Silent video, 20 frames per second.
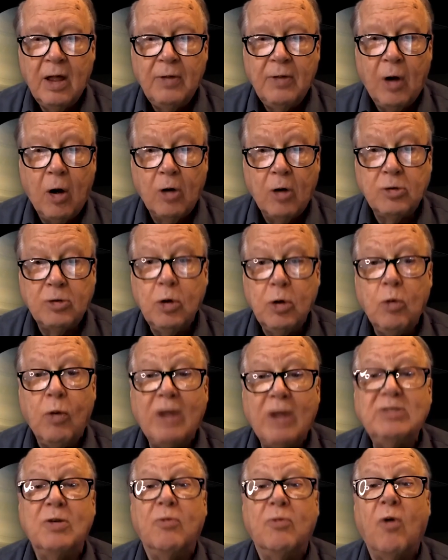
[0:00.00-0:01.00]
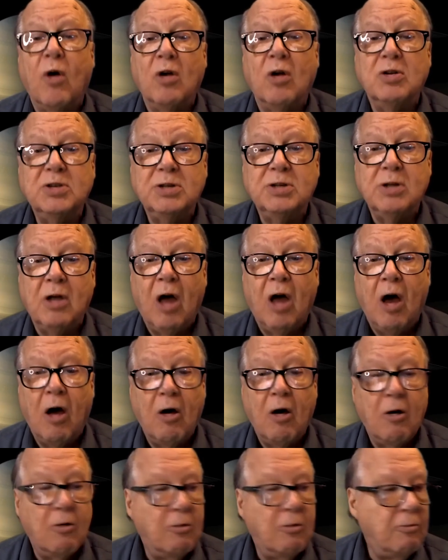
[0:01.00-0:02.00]
There are two reservoirs
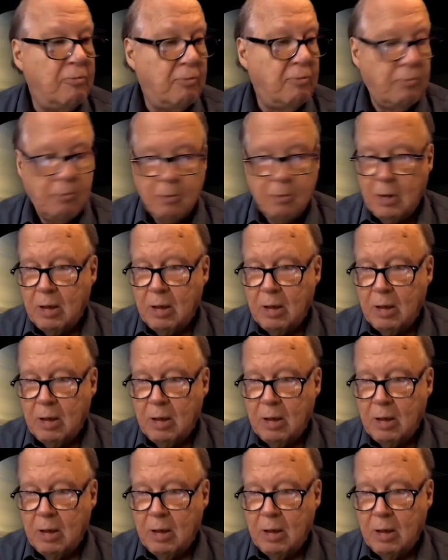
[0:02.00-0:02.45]
of